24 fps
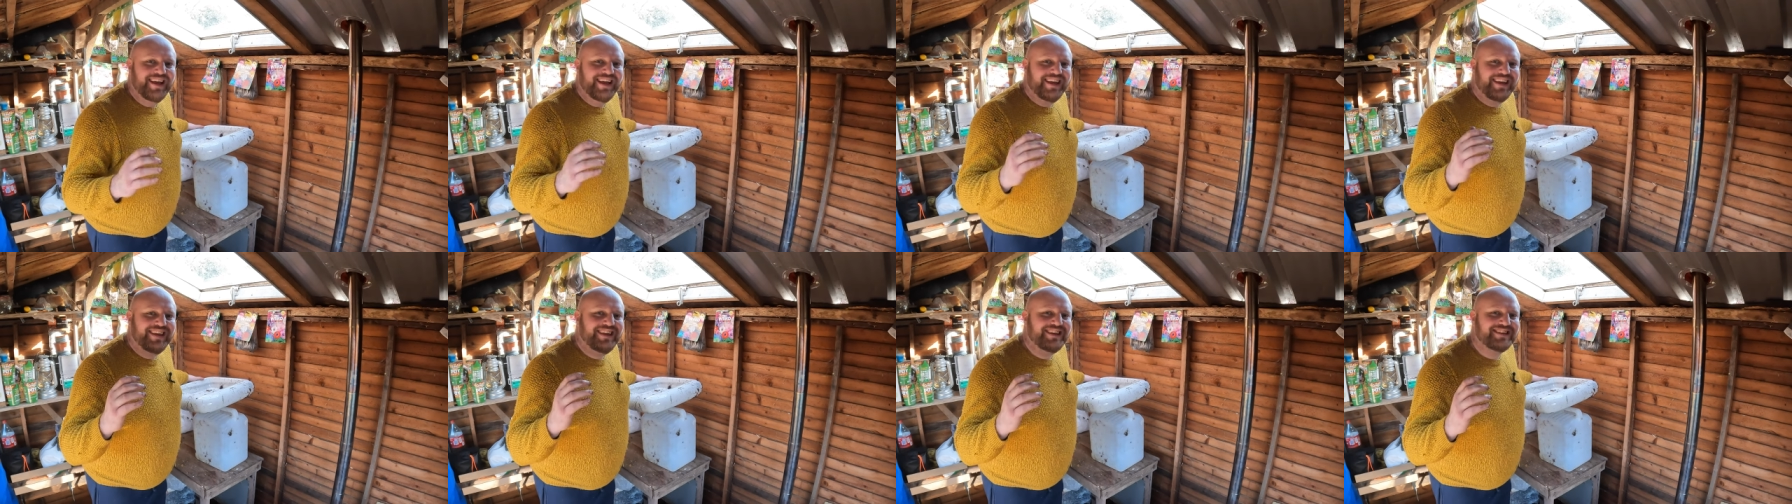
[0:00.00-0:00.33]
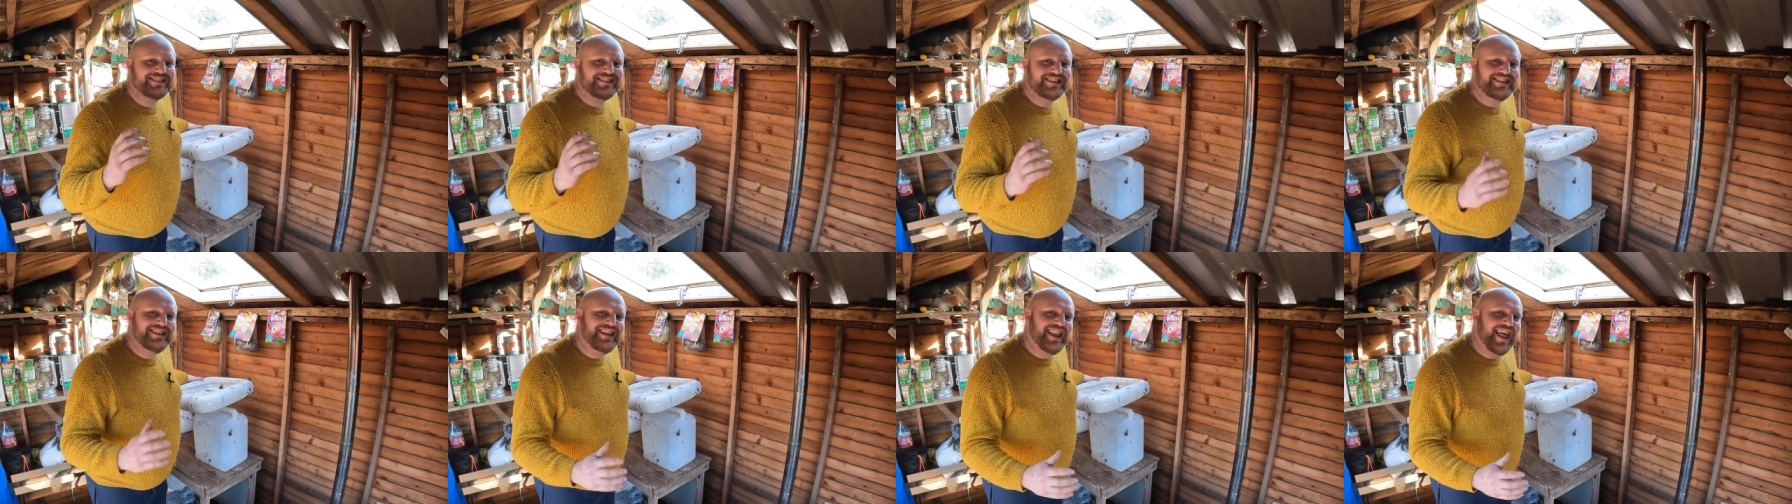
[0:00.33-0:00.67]
he
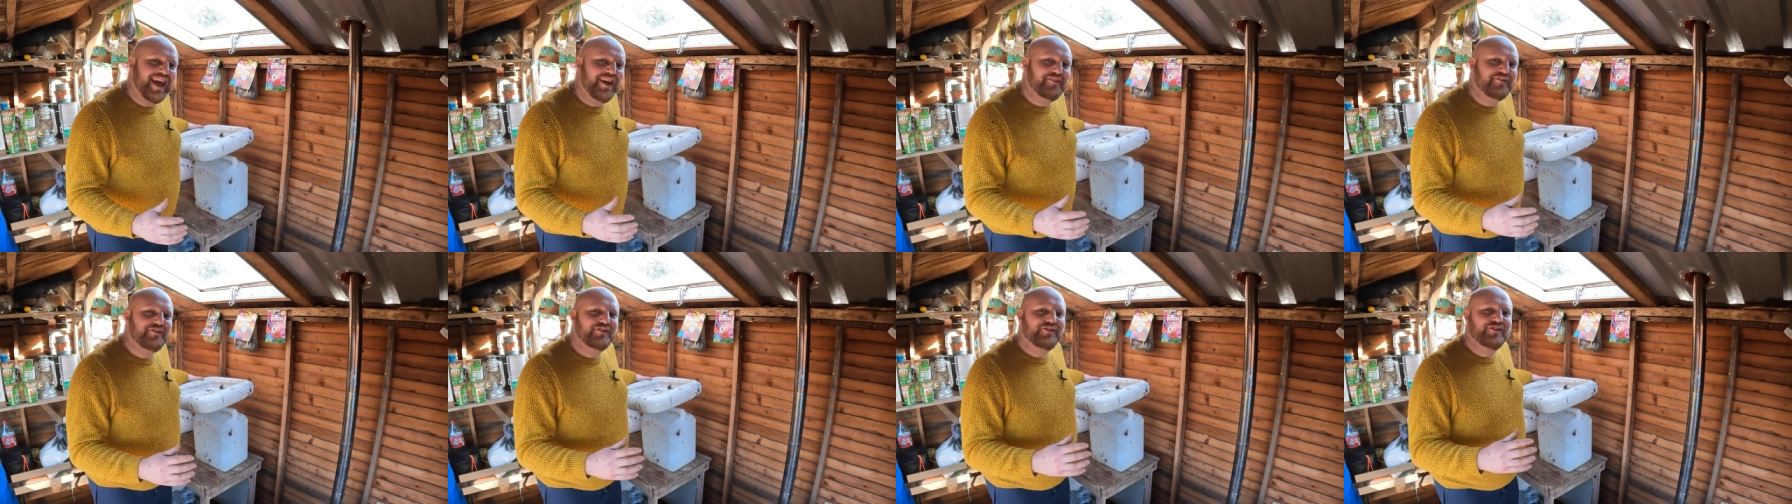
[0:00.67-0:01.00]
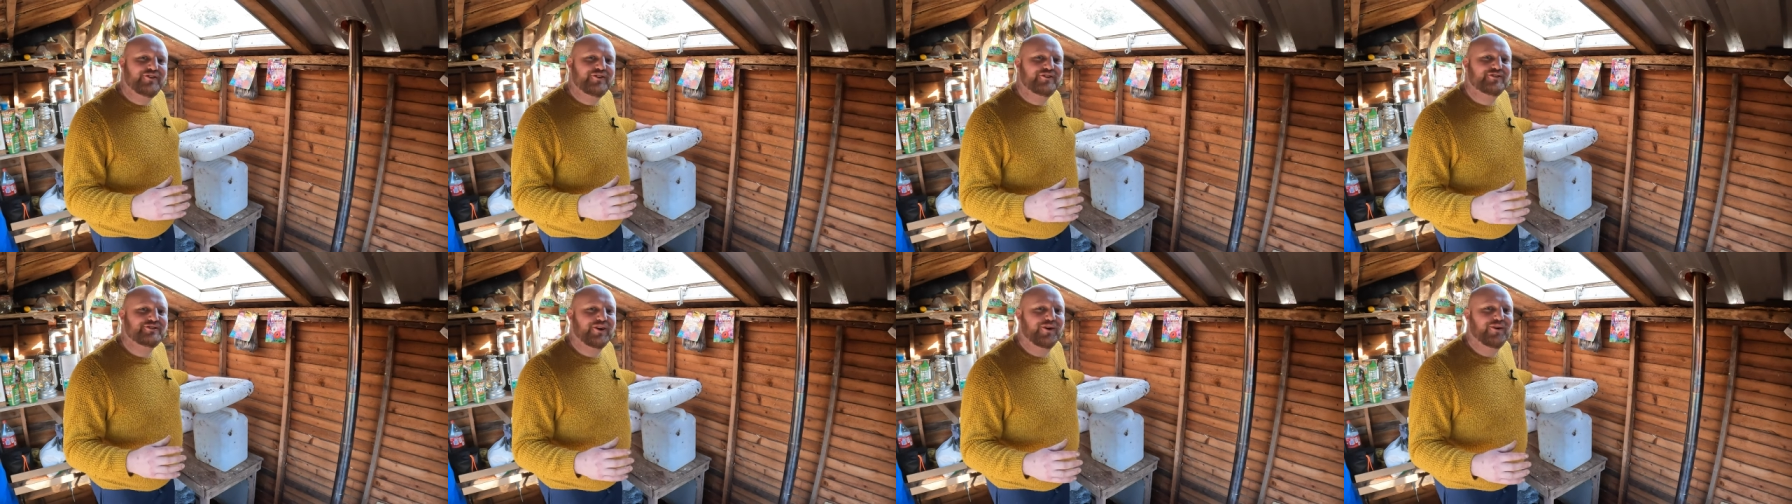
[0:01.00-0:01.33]
is 11
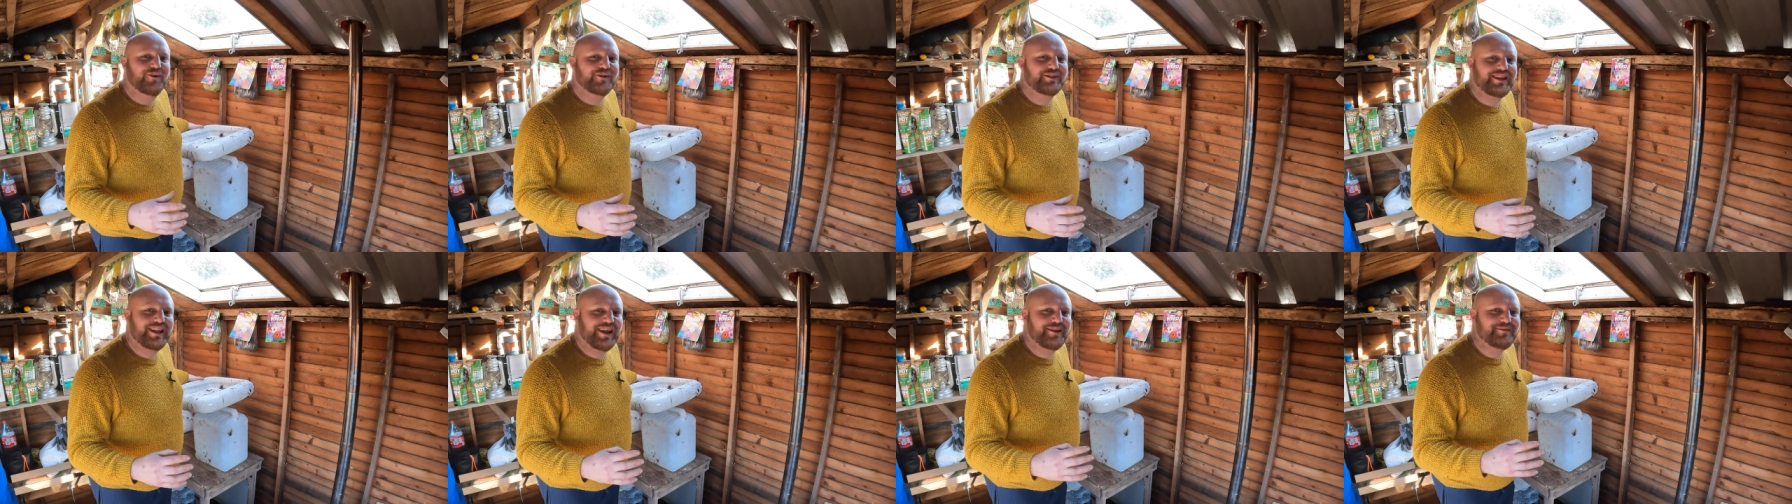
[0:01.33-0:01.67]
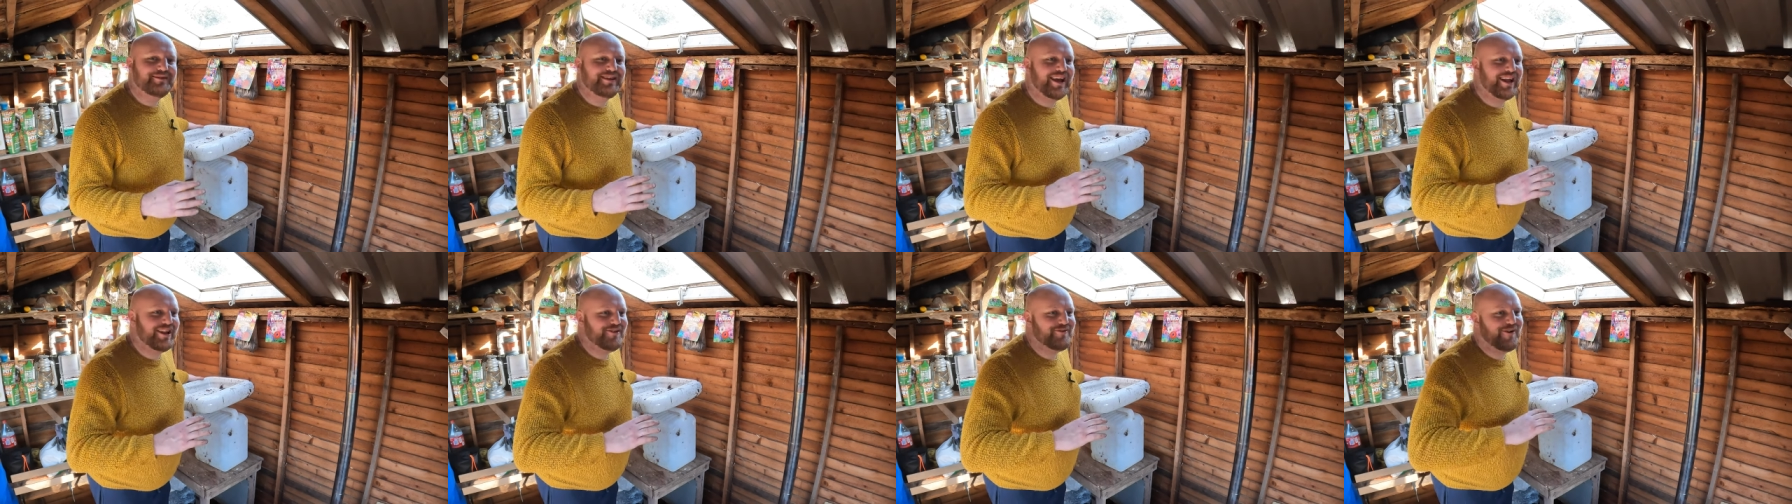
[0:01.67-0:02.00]
years old and I tell you